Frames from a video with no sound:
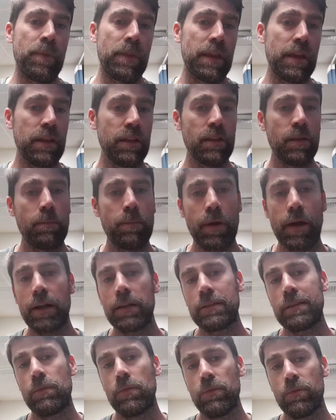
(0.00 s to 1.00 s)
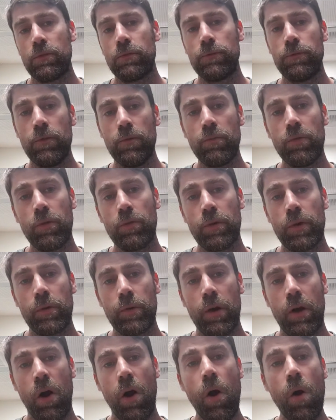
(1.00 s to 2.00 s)
in the basketball or football where
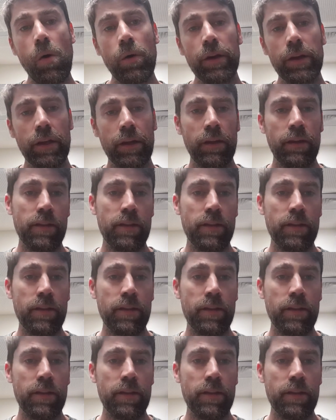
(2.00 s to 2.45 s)
we're holding it,